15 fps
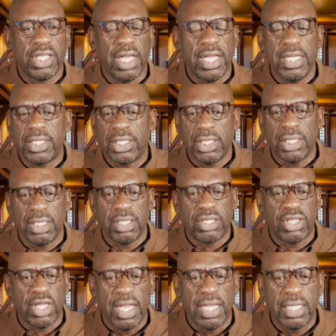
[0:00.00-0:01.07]
Thank you.
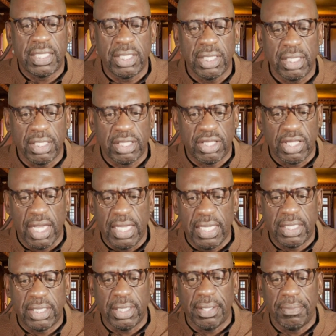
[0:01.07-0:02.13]
Thank you.
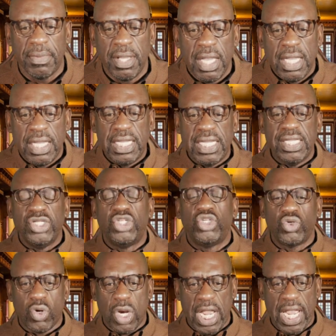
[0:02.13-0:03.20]
Thank you. Is
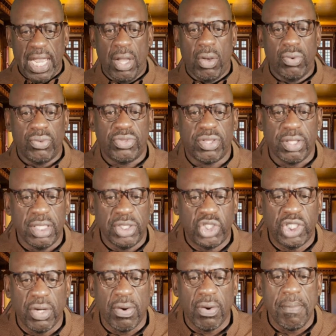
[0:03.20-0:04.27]
your health.
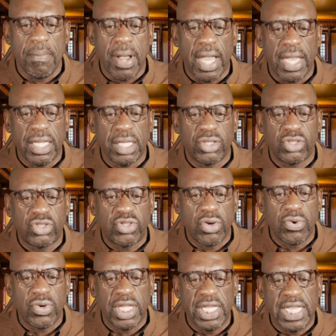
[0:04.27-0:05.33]
Jeremiah
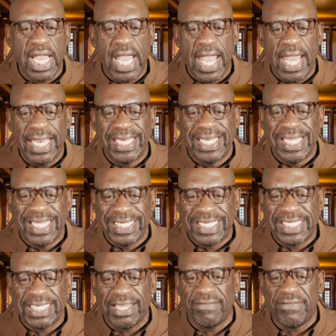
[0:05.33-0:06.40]
30 and
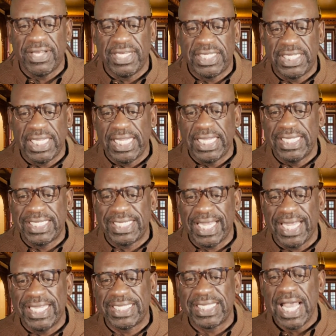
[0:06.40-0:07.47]
17
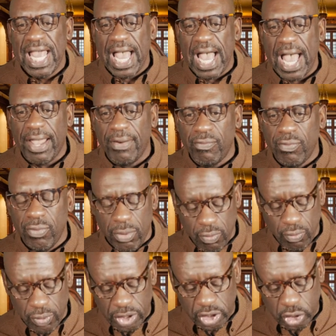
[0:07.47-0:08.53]
says, I
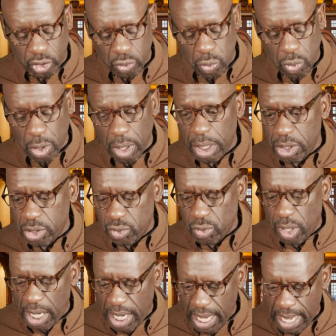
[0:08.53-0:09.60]
will restore
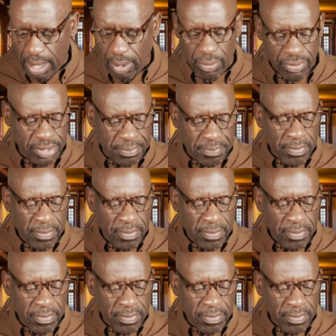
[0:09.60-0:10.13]
your health.